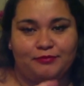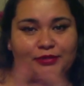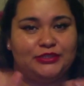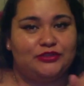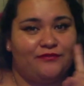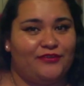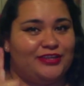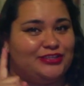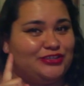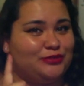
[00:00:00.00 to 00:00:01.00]
Please don't
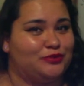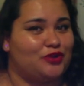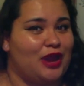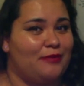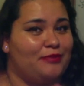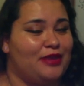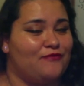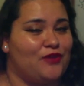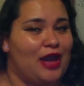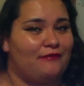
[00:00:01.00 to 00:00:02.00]
forget to subscribe
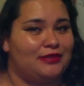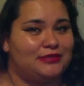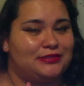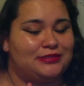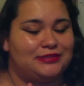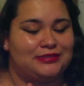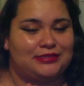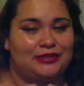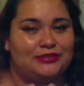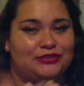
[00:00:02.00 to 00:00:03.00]
if you haven't
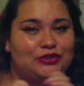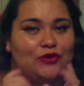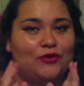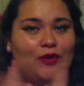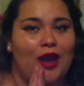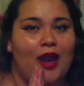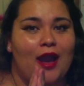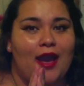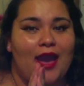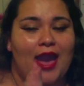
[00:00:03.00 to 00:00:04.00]
done so,
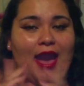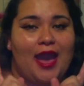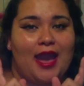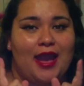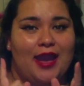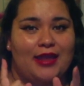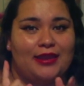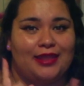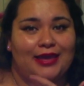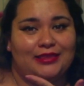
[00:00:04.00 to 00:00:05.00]

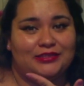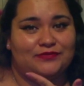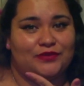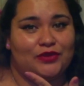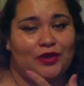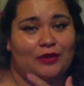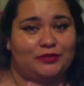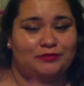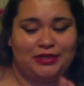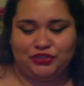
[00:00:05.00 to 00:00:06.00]
and like this video.
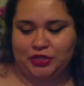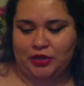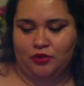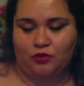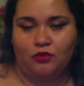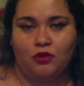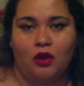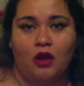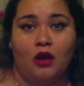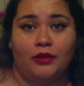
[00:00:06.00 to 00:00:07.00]
Helps my channel
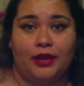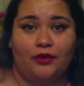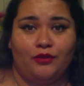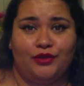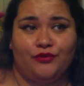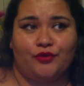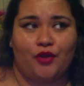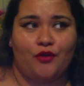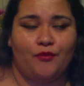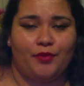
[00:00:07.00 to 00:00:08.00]
not only
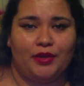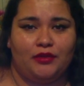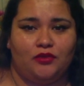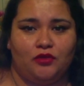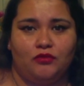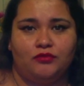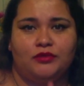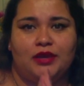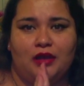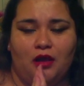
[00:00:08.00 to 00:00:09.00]
grow, but you know,
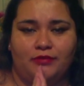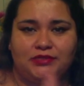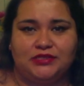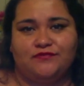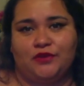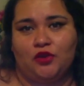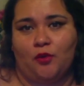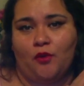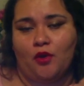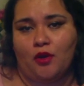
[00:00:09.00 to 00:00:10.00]
helps this video